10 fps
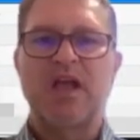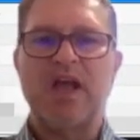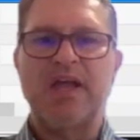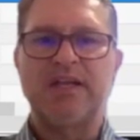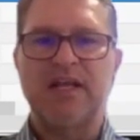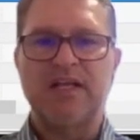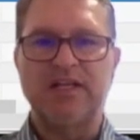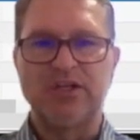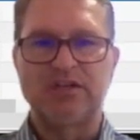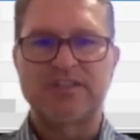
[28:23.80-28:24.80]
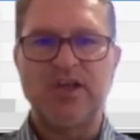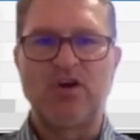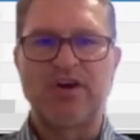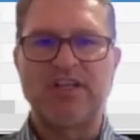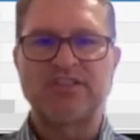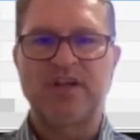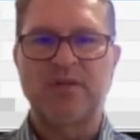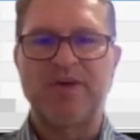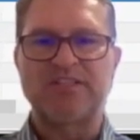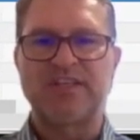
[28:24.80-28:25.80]
And you'll see original
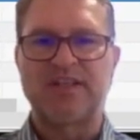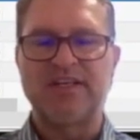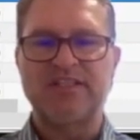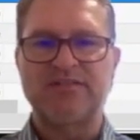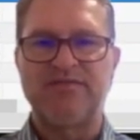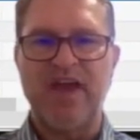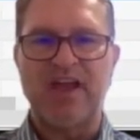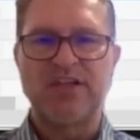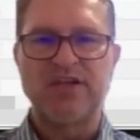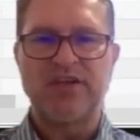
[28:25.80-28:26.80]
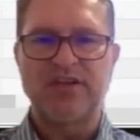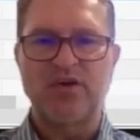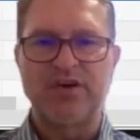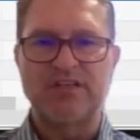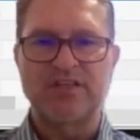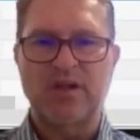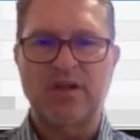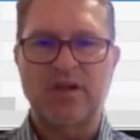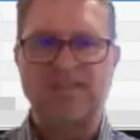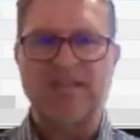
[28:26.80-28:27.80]
budget. This value in the original
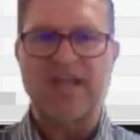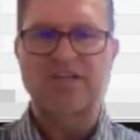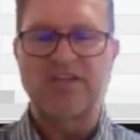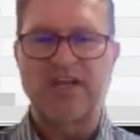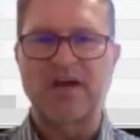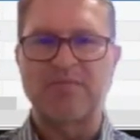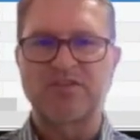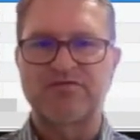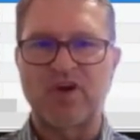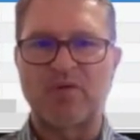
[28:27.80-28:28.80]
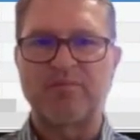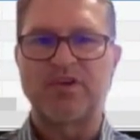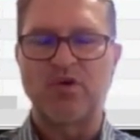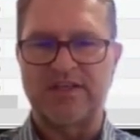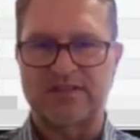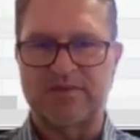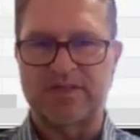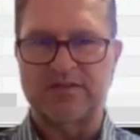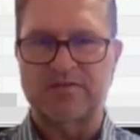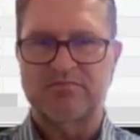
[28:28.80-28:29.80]
budget actually comes from your
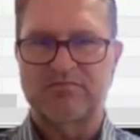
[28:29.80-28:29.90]
estimate.